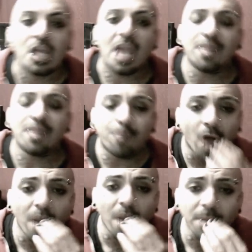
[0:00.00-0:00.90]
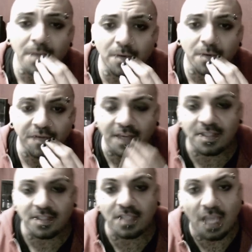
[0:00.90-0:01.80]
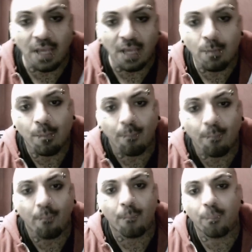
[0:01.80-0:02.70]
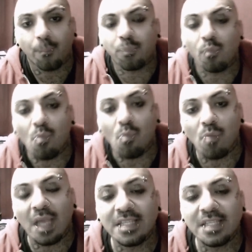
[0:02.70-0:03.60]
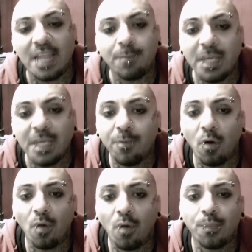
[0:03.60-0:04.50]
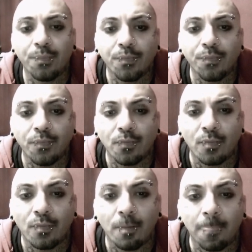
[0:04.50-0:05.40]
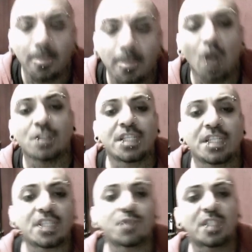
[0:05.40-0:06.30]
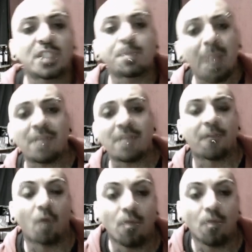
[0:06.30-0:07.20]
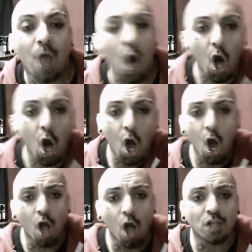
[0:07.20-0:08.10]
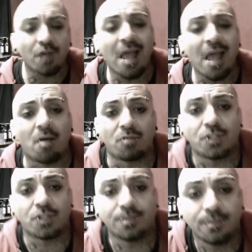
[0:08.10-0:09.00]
And the problem that we face today is that people are disrespectful all around.